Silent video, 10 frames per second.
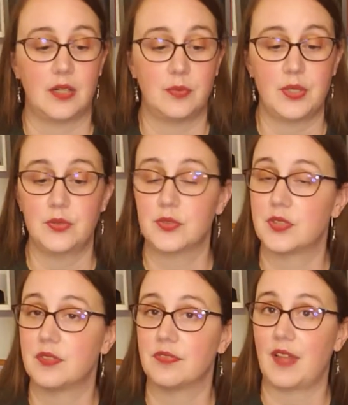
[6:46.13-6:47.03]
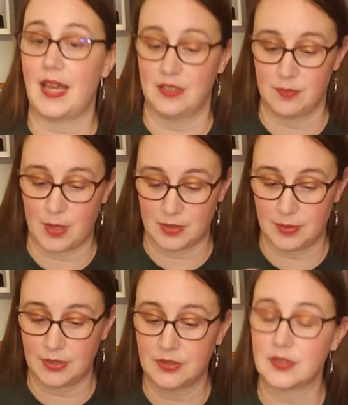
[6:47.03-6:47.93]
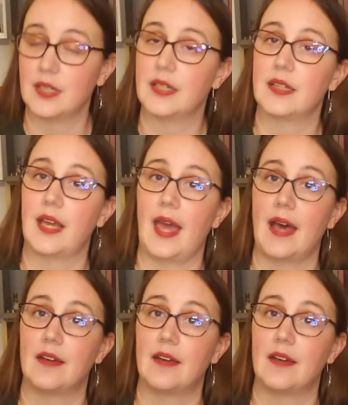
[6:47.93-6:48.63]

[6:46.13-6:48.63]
We used the flattened marbles like they